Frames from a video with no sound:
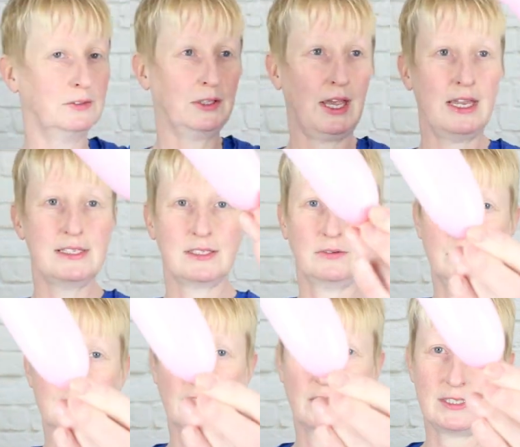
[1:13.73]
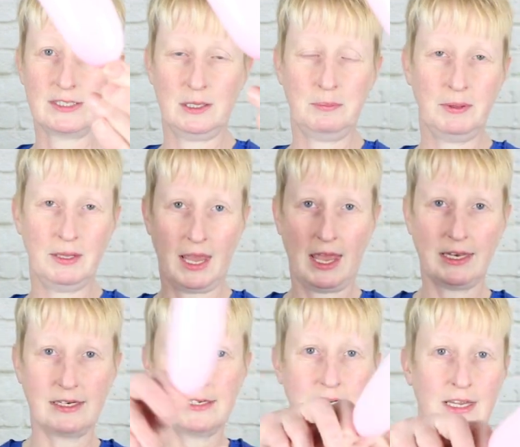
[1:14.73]
Okay, so I've just got the tip at the
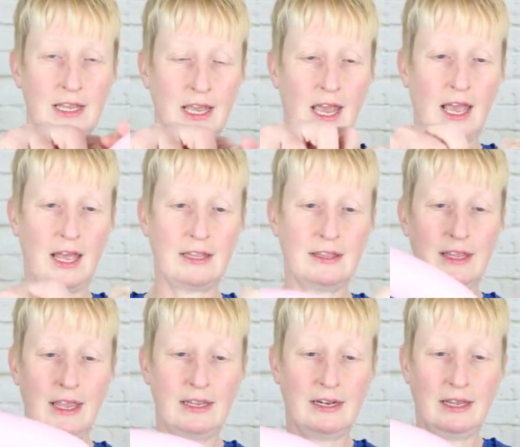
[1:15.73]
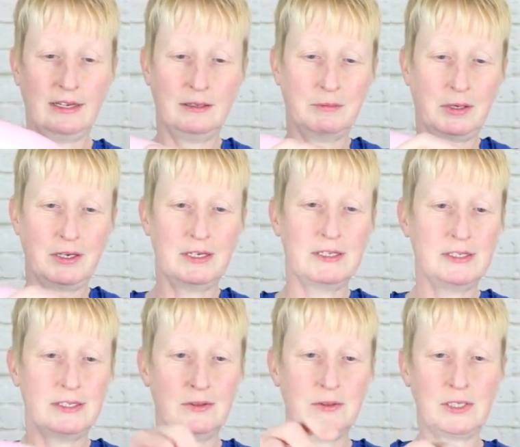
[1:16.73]
end and then I am going
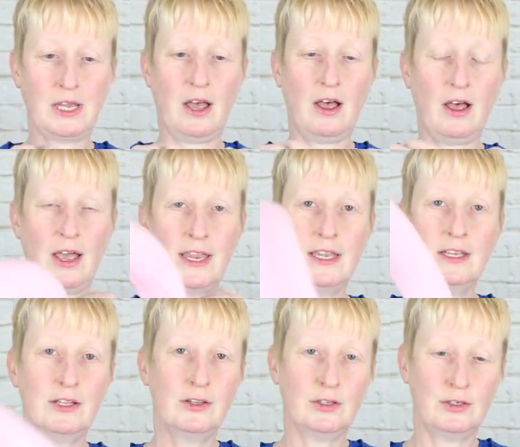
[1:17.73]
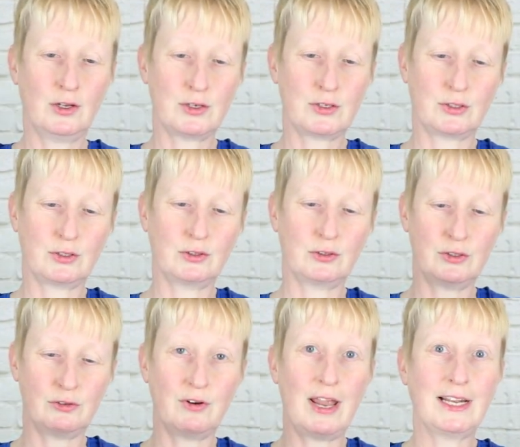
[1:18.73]
to tie the nozzle
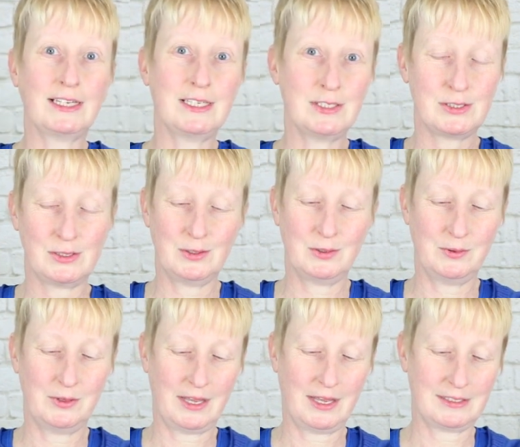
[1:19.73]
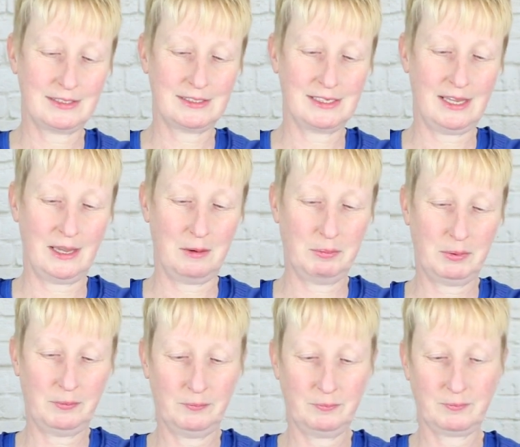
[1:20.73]
directly to that tip.
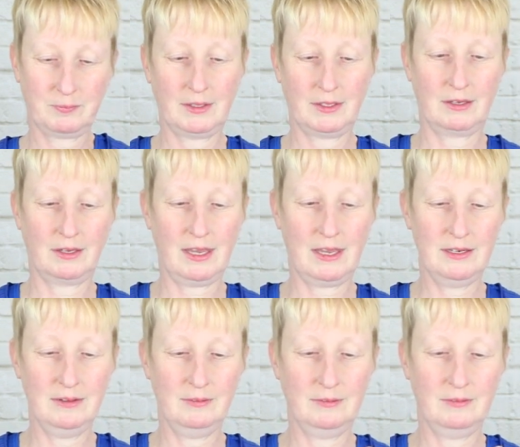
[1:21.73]
Okay